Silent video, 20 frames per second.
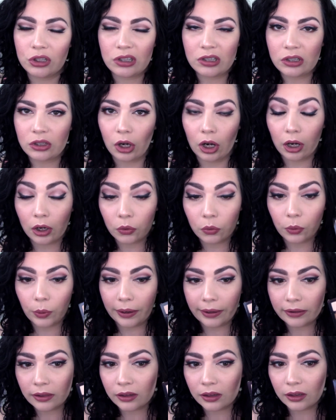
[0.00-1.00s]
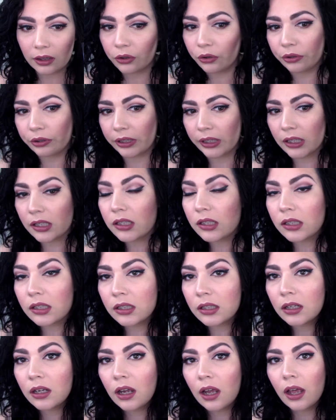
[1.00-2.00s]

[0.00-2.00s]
start with the crease,